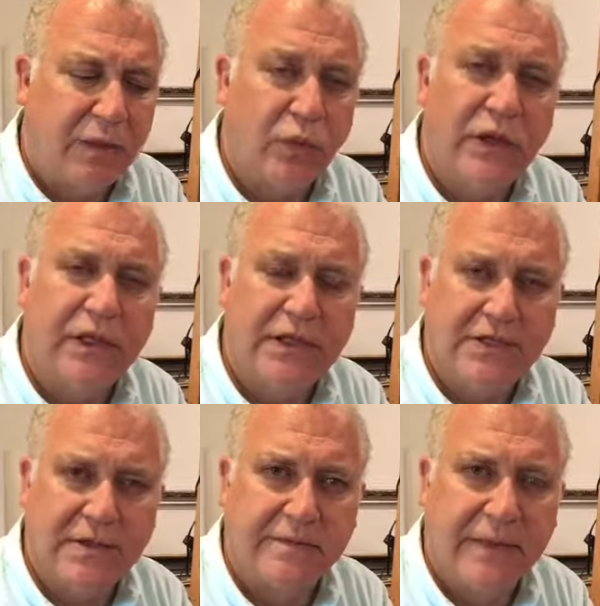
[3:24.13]

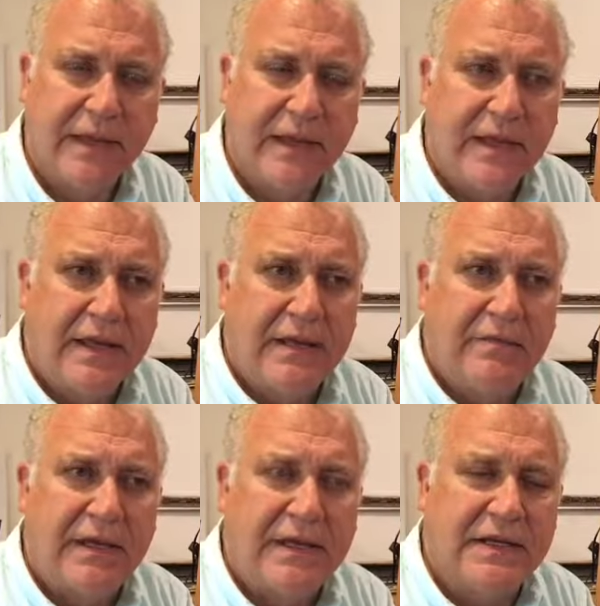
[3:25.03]
realism
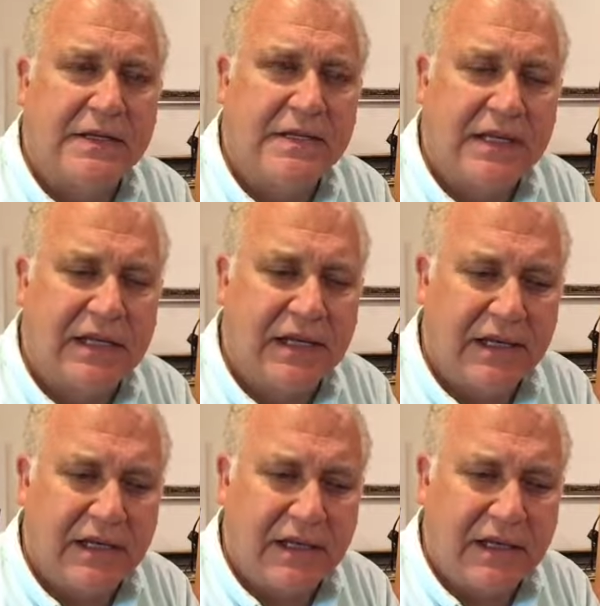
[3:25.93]
because it
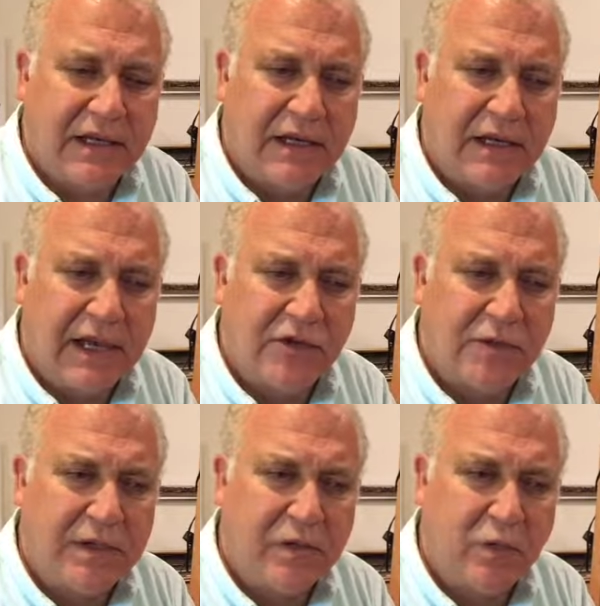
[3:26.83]

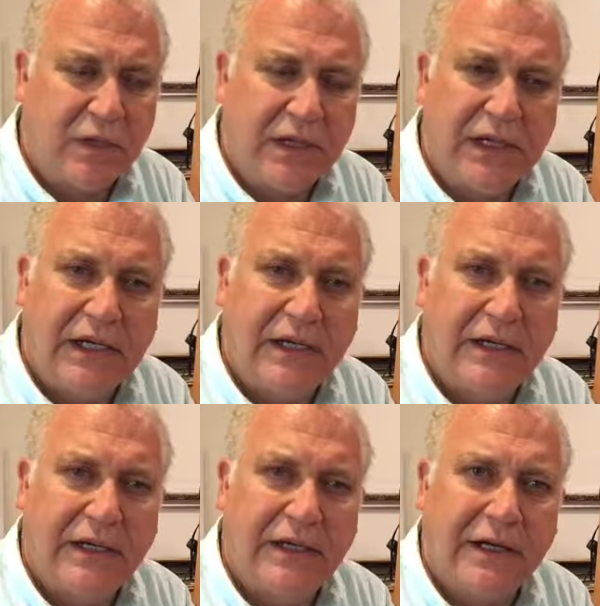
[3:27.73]
allows me to really
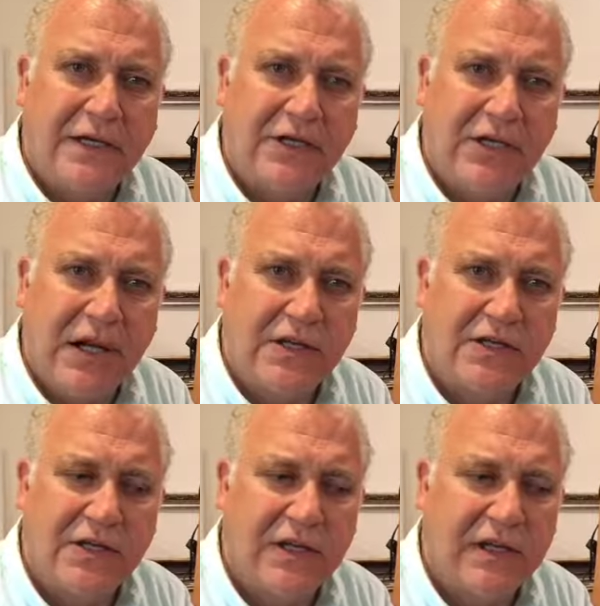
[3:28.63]

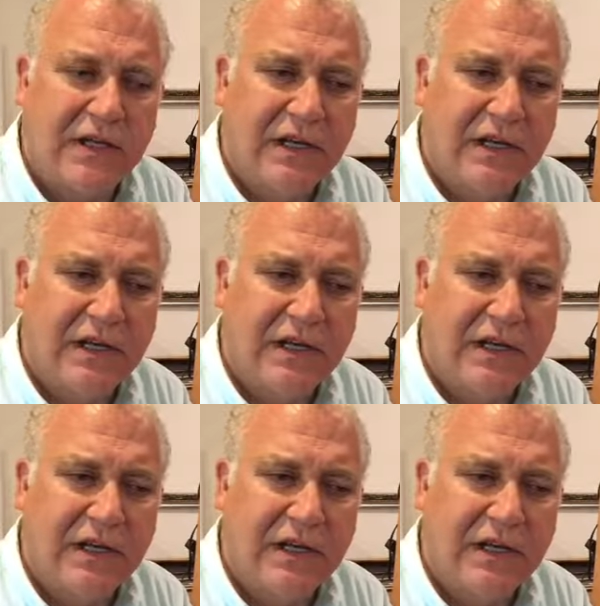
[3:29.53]
adjust.